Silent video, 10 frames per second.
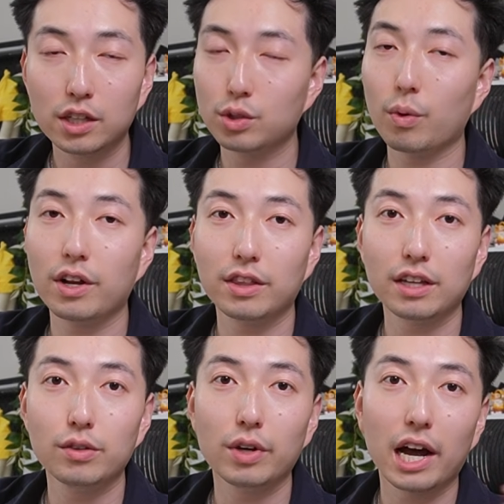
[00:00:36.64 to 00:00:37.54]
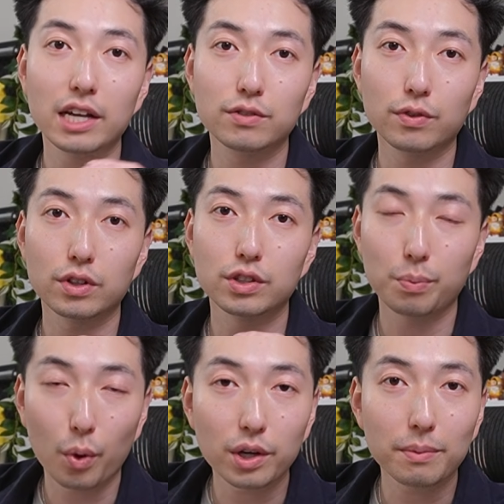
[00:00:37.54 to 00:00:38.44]
just want to thank you guys for
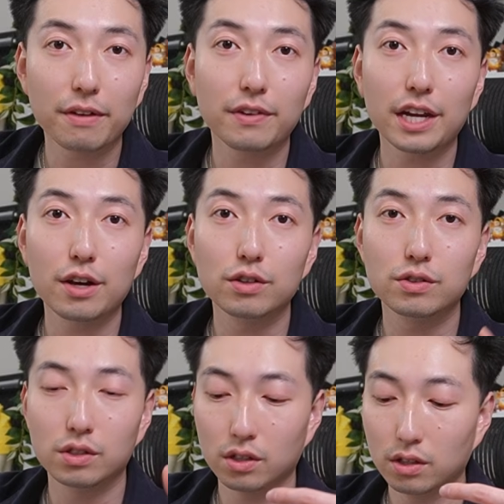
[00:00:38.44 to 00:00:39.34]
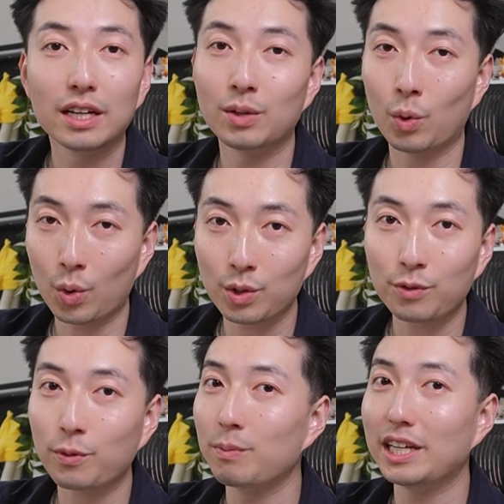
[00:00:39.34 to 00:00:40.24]
supporting my videos in order
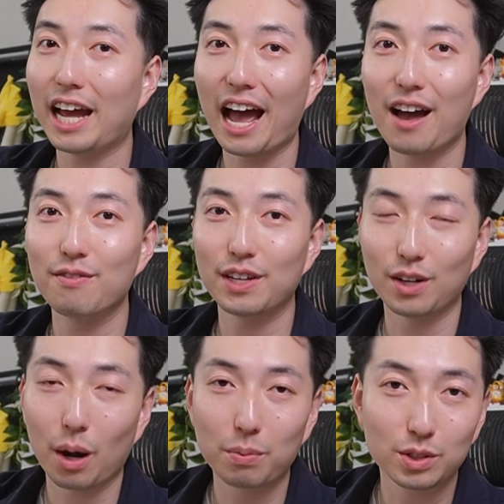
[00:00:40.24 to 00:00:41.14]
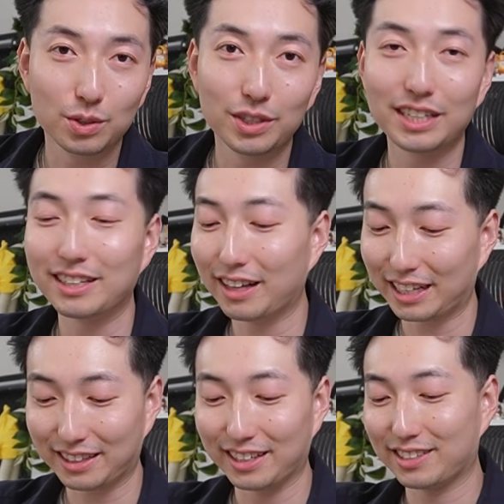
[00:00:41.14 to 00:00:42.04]
for me to have an opportunity
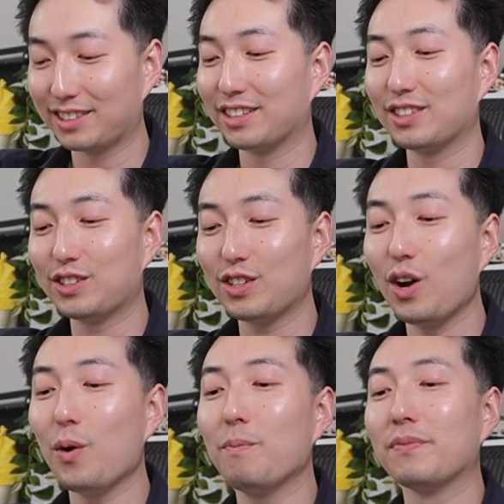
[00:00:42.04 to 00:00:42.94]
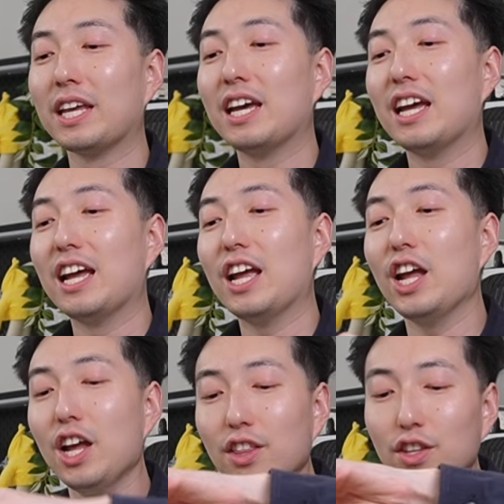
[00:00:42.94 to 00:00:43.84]
like this. So
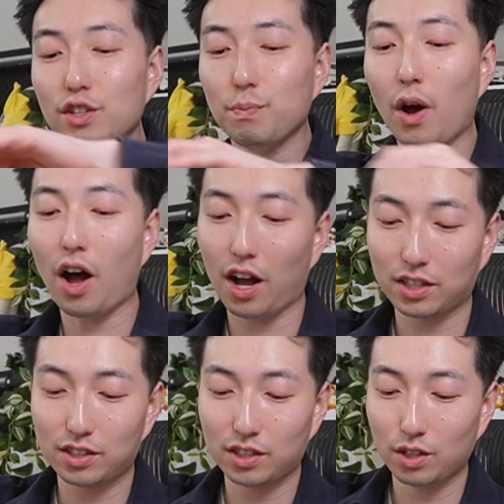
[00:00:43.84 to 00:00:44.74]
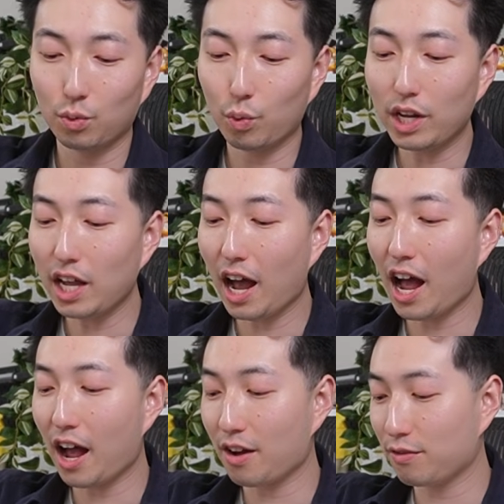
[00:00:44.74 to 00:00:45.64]
in this box we
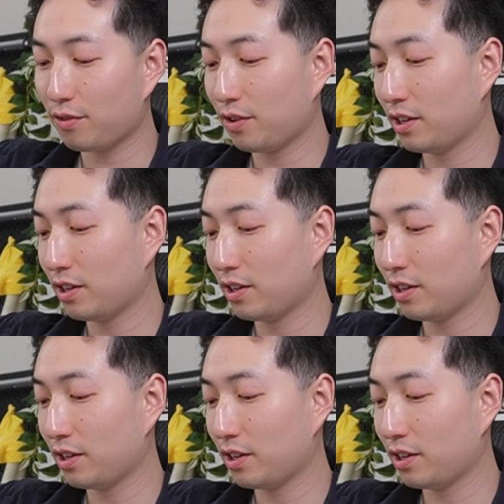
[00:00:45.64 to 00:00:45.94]
have